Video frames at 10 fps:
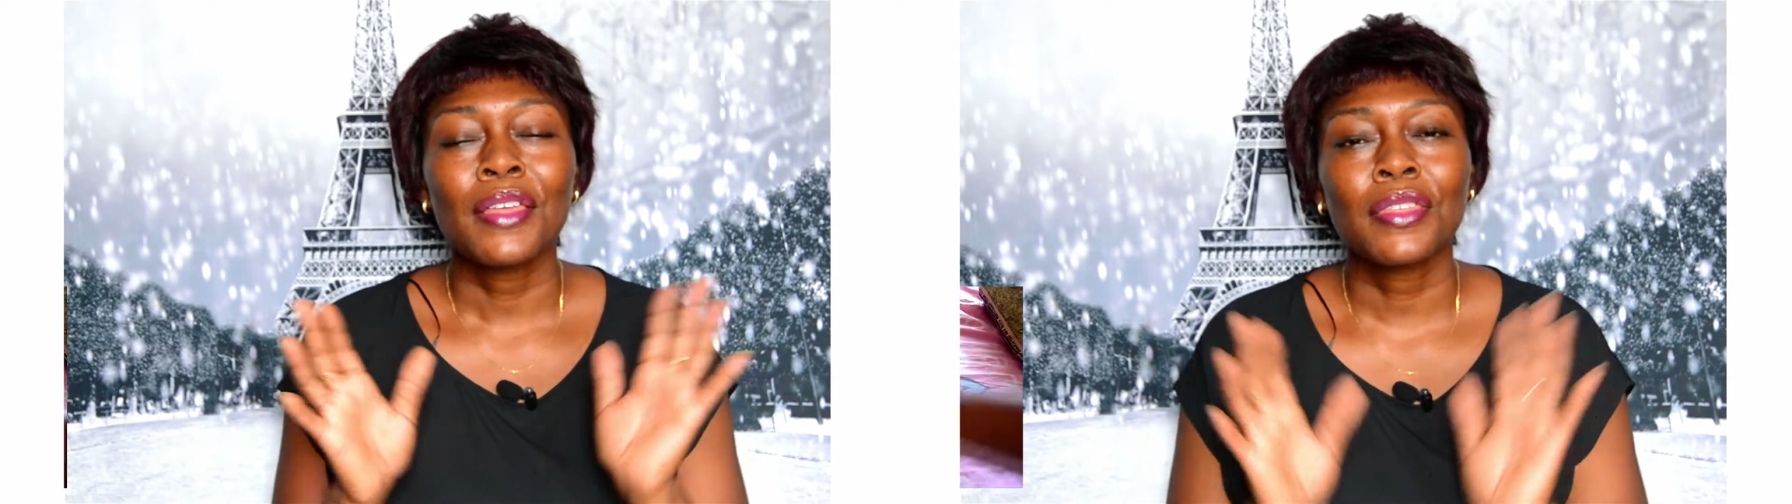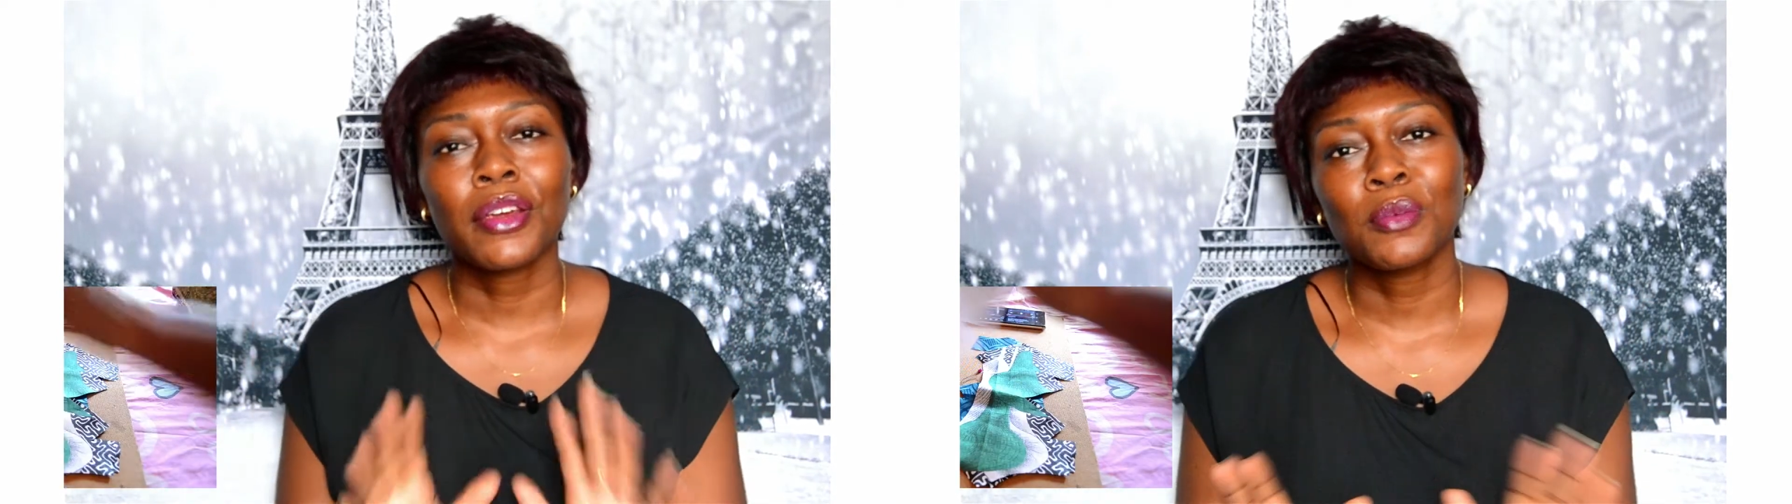
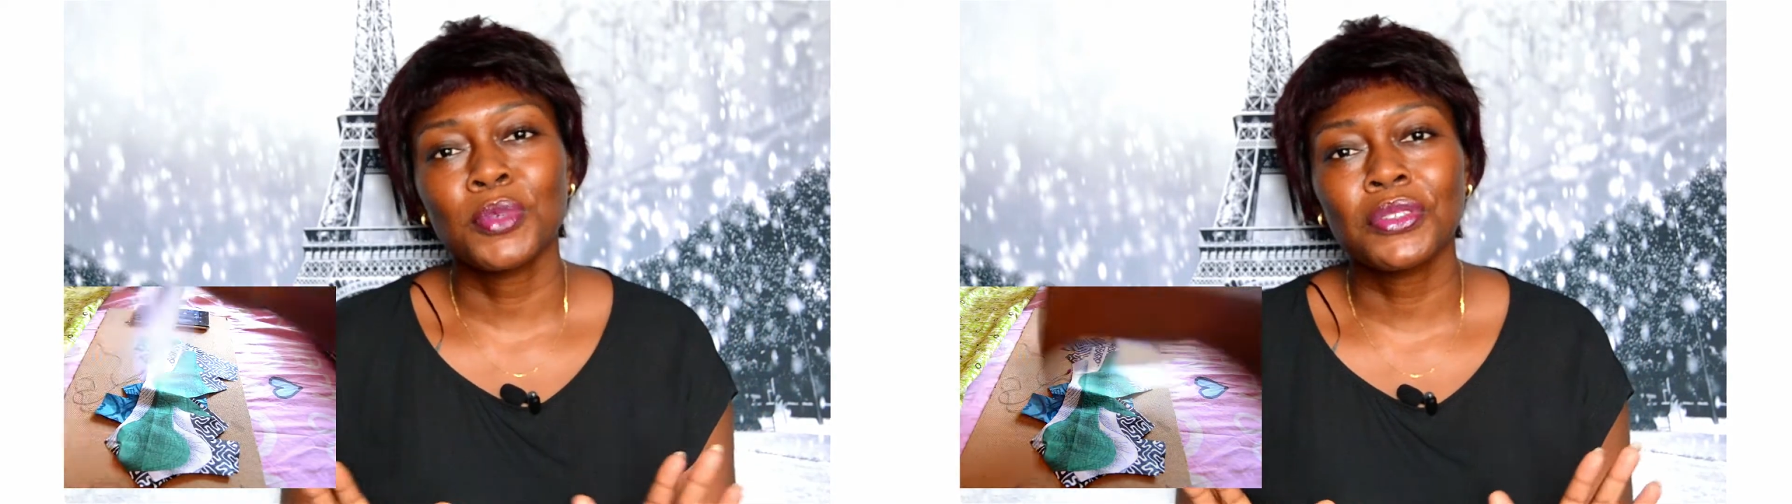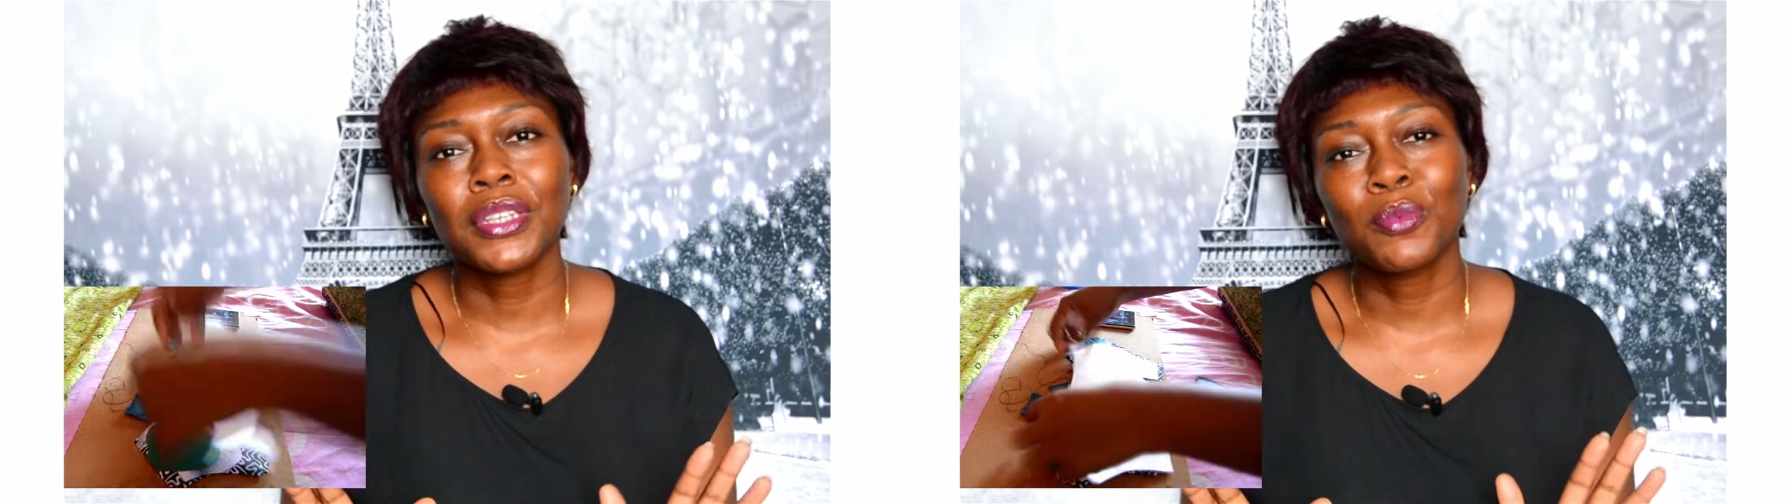
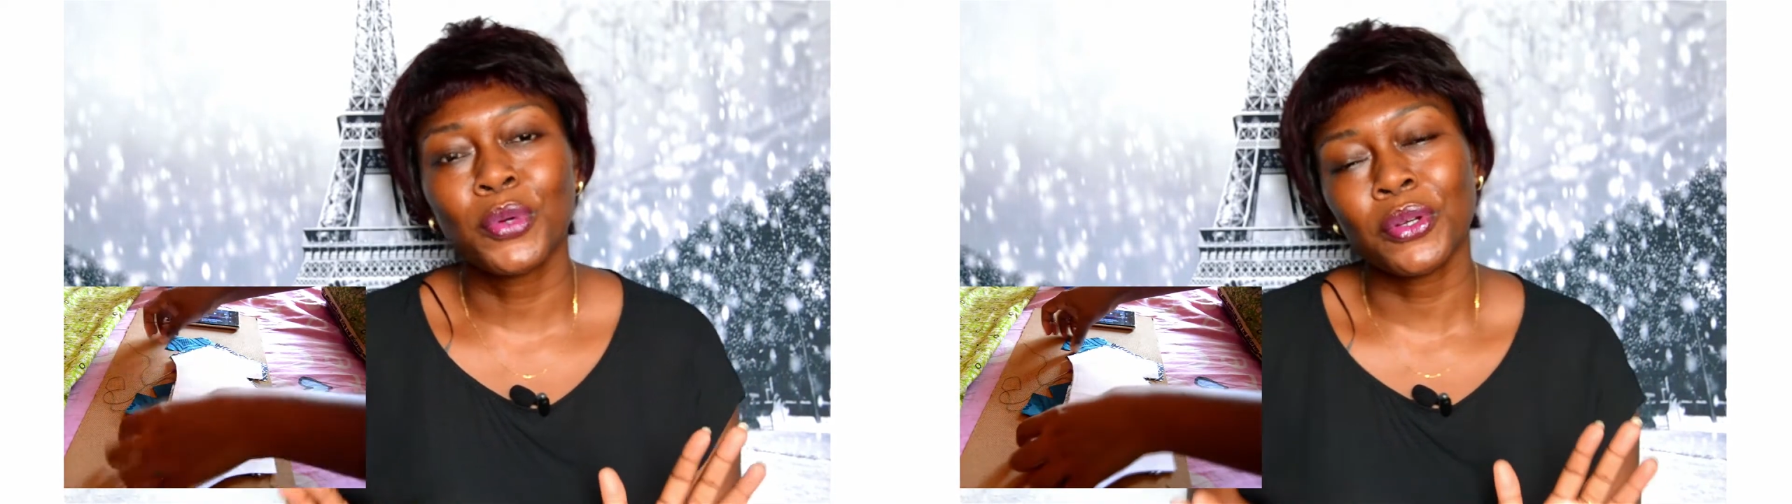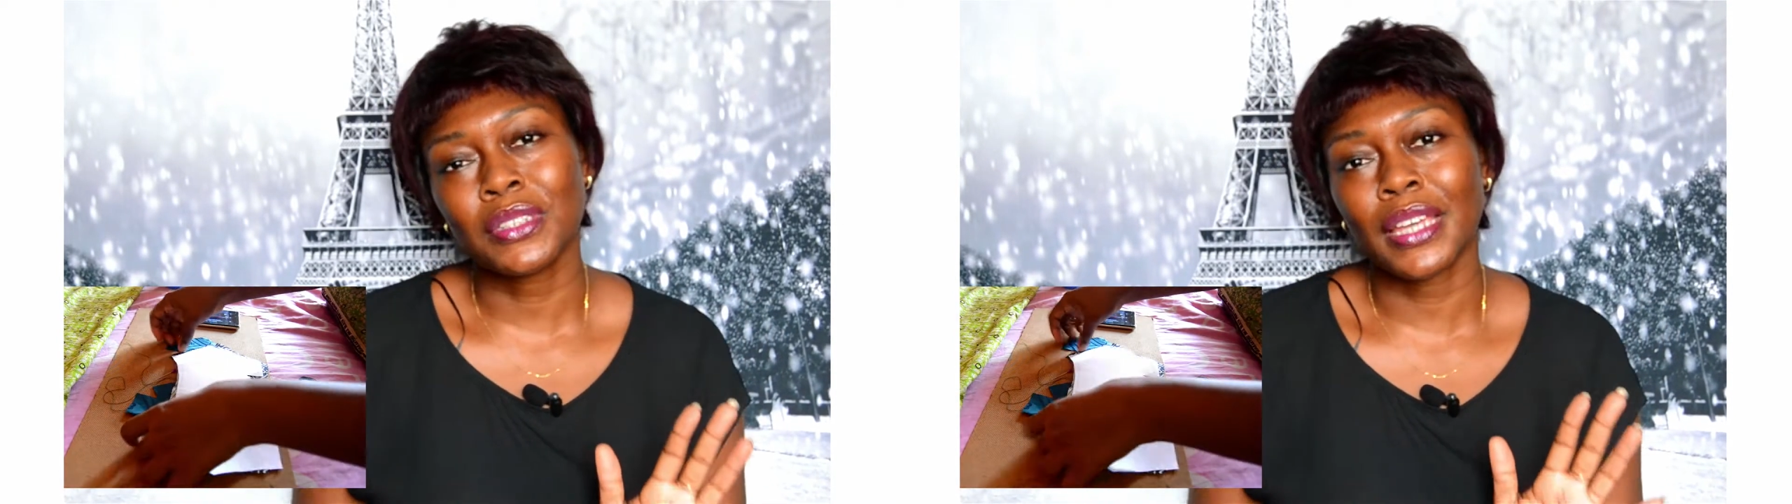therapeutic
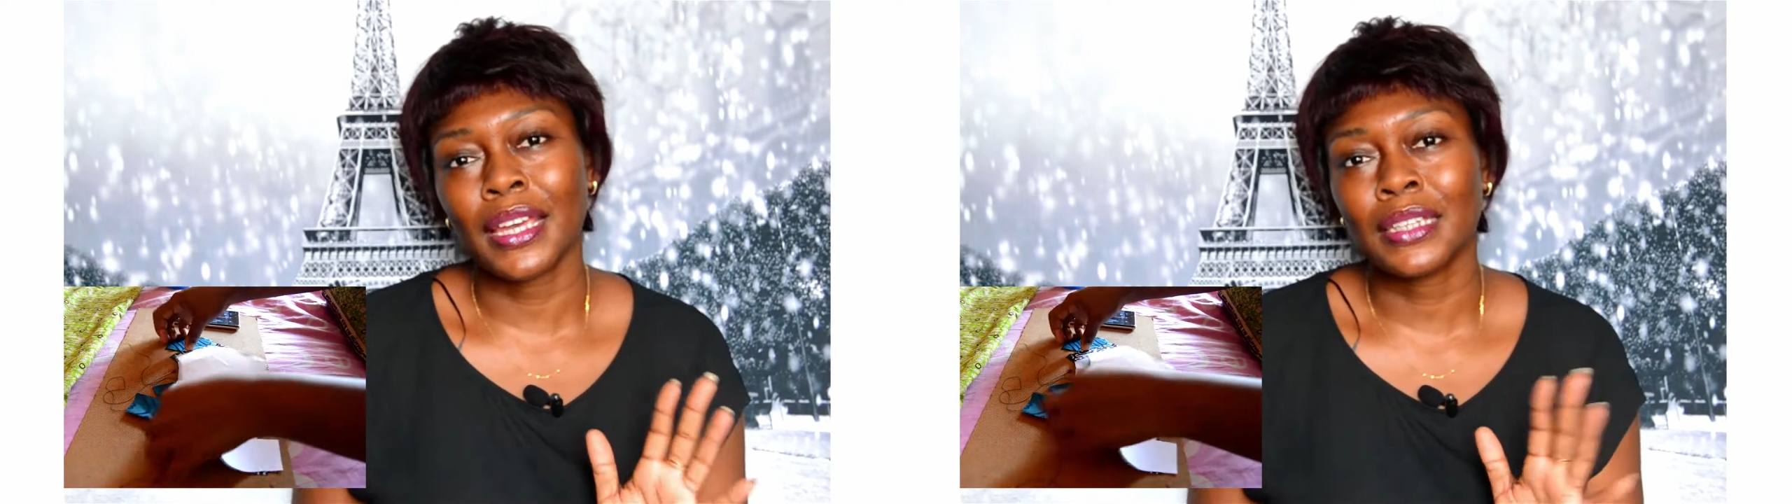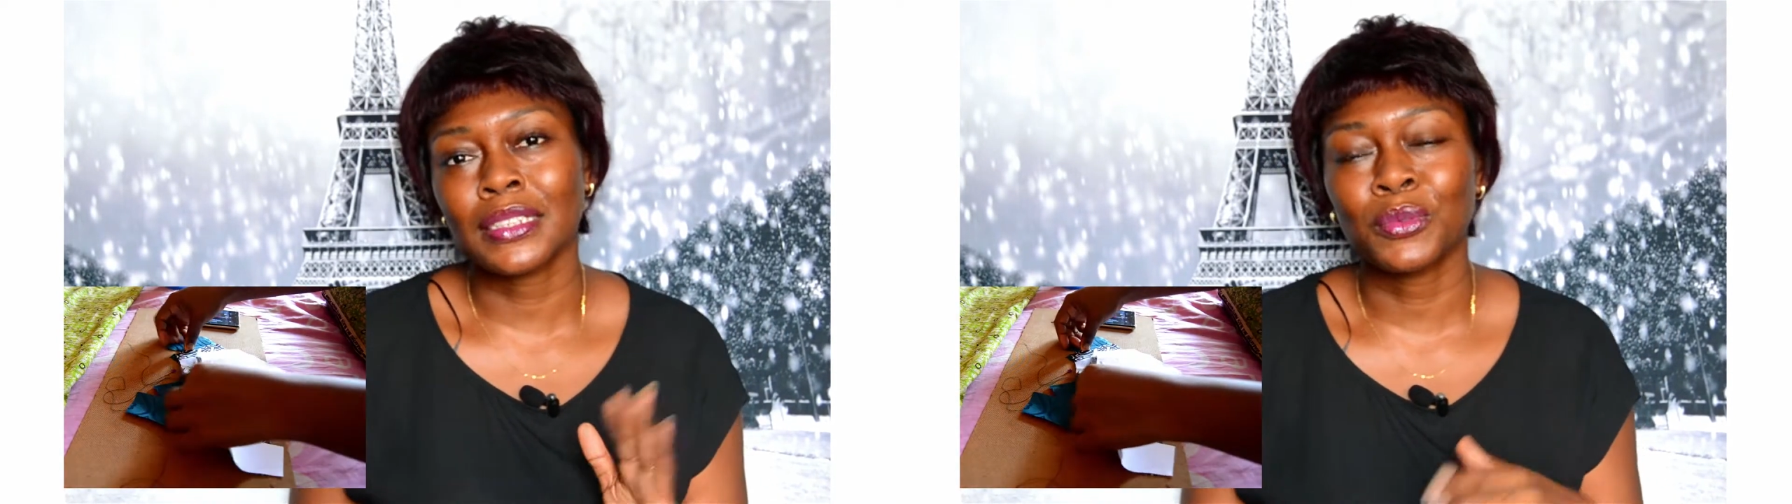process.